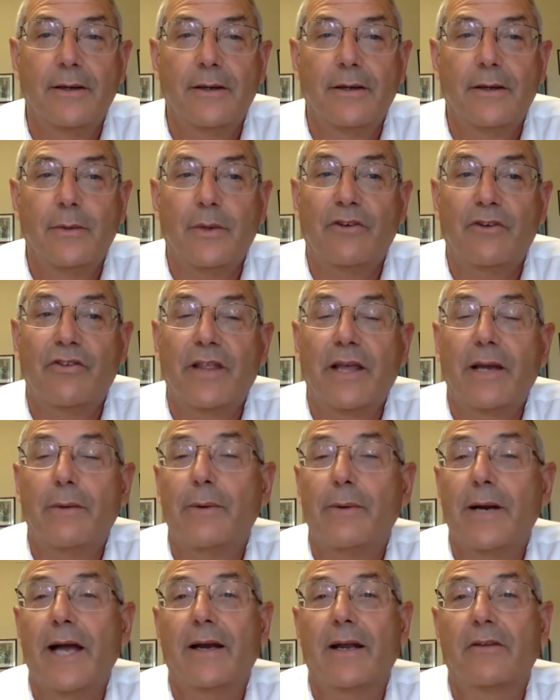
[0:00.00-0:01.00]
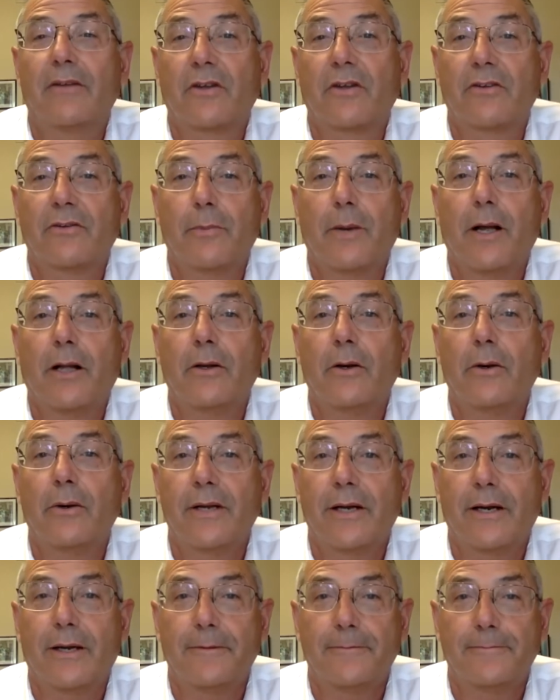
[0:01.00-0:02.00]
which they ran as a small
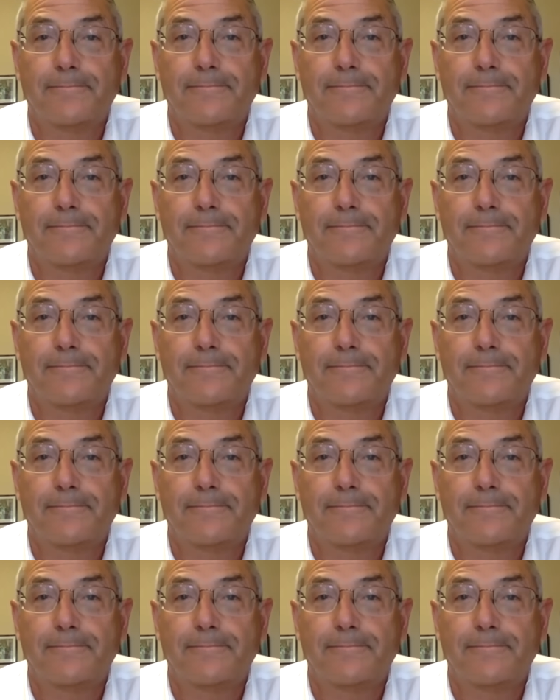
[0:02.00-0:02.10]
hotel.